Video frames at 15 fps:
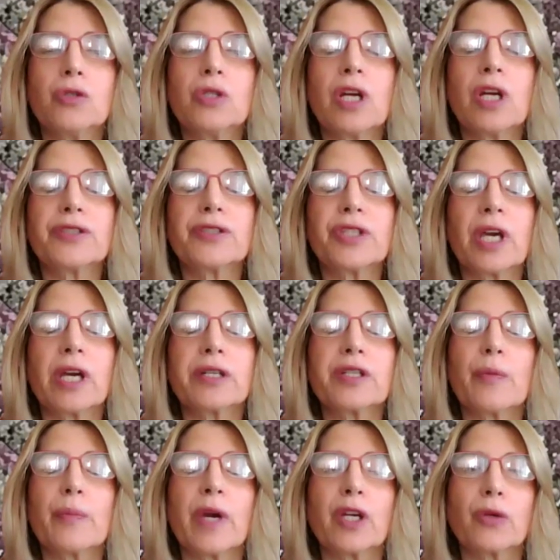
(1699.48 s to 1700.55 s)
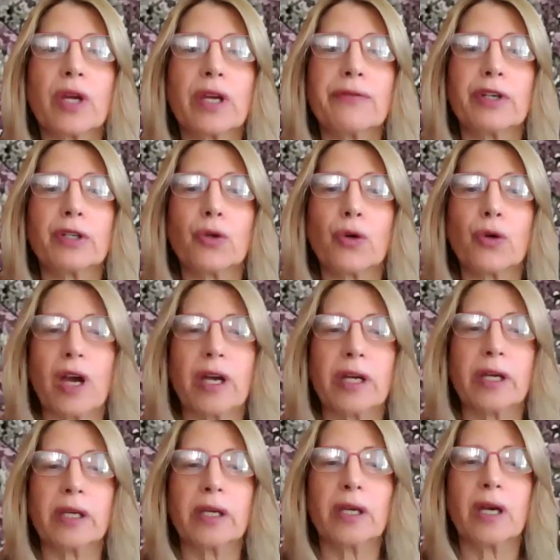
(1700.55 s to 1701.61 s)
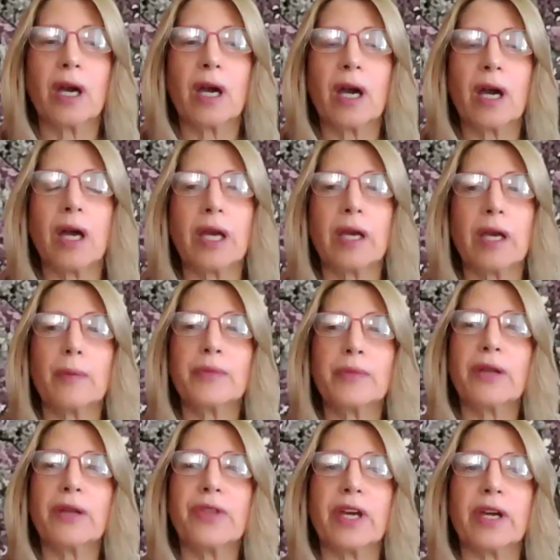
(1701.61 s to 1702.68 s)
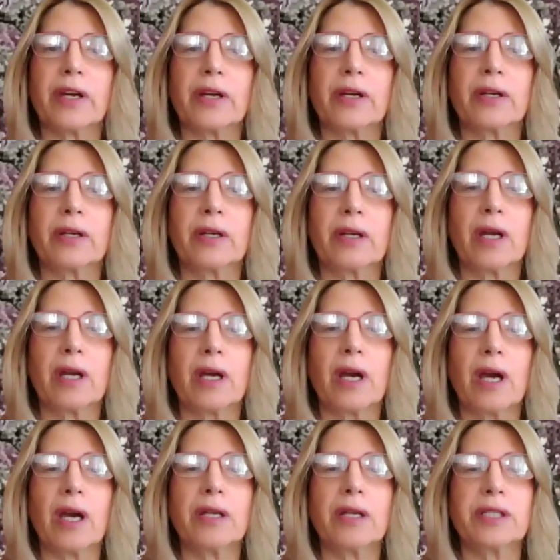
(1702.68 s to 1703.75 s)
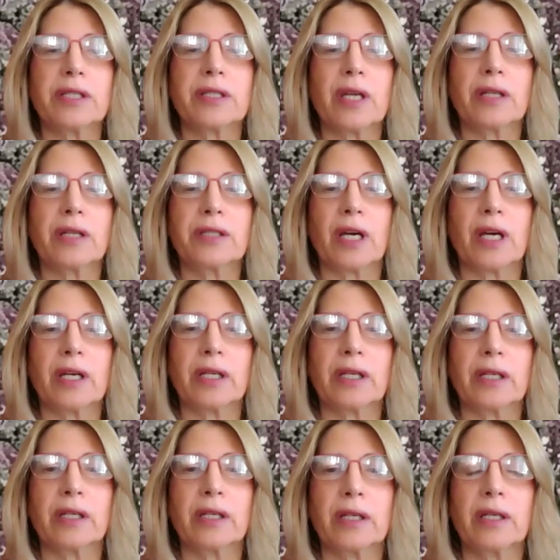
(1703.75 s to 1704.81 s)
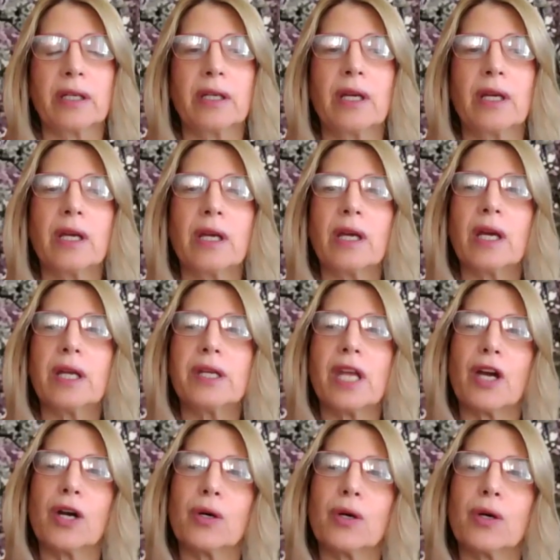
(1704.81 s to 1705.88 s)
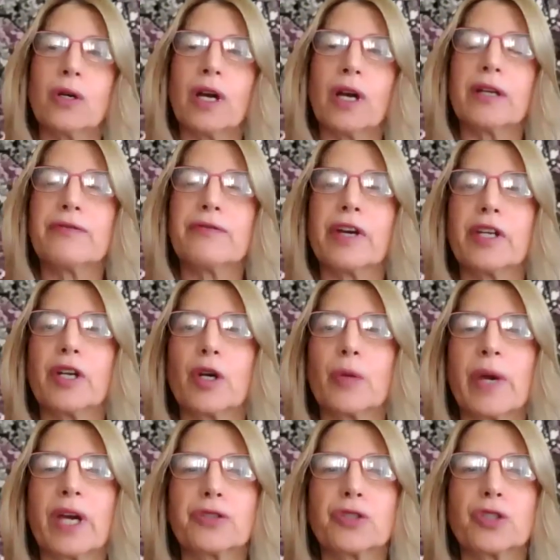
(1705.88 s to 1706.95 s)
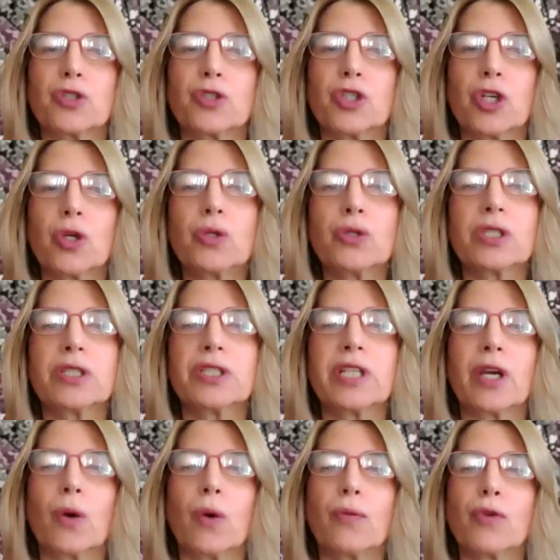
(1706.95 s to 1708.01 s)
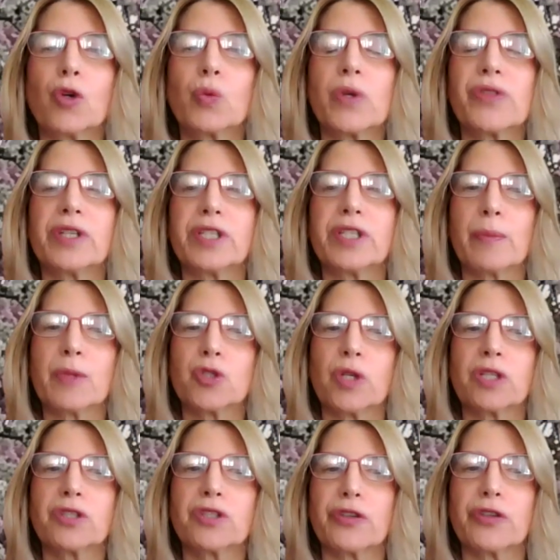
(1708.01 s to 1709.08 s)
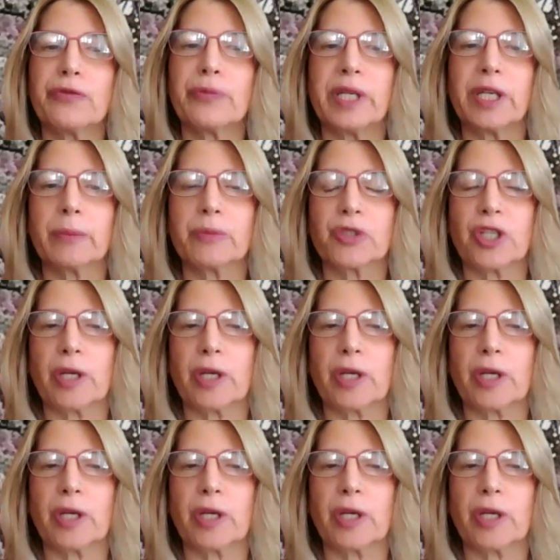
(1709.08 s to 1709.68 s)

Do not stand at my grave and cry. I am not there. I did not die. And now I invite our Pastor Joe to take over with the demonstration of me.